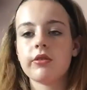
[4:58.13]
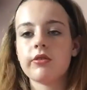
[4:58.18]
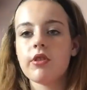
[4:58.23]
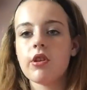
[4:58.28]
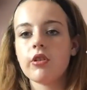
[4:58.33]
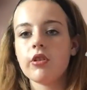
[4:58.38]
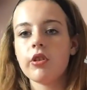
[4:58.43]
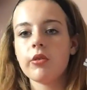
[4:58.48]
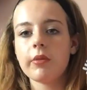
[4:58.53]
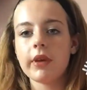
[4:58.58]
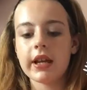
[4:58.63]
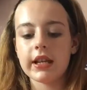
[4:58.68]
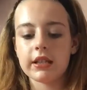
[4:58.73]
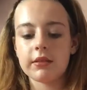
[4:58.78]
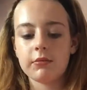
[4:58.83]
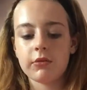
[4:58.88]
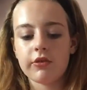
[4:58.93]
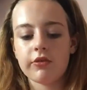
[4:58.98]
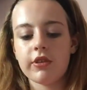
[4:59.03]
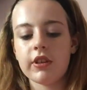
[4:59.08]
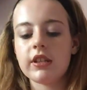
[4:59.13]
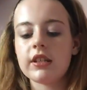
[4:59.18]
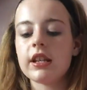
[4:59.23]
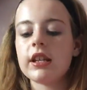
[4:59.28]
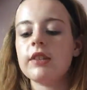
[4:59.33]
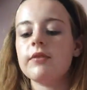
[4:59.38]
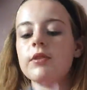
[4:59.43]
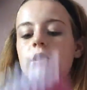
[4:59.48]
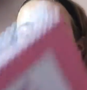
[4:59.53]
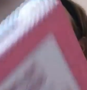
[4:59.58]
I've got cupcakes and muffins,
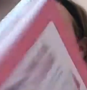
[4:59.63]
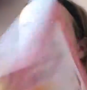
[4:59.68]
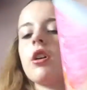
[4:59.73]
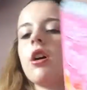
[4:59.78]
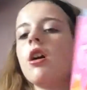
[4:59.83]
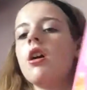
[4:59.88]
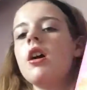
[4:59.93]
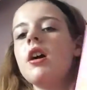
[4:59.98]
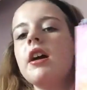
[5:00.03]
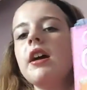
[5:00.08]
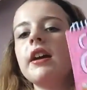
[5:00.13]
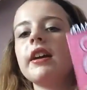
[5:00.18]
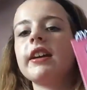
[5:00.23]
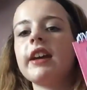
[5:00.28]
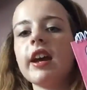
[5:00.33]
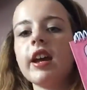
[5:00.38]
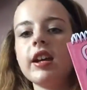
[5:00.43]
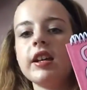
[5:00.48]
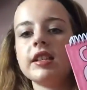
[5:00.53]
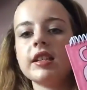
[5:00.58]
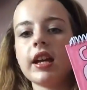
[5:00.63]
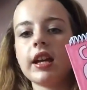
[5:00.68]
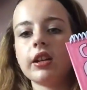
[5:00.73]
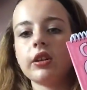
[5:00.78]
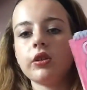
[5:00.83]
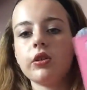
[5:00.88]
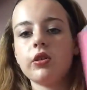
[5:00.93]
and I've also got cakes and